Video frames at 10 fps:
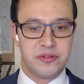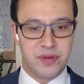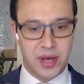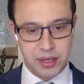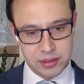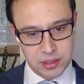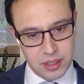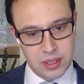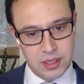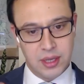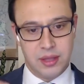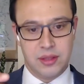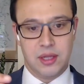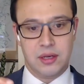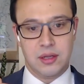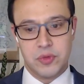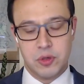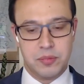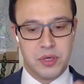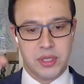defined, and then you
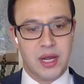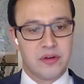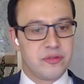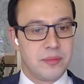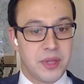build it out from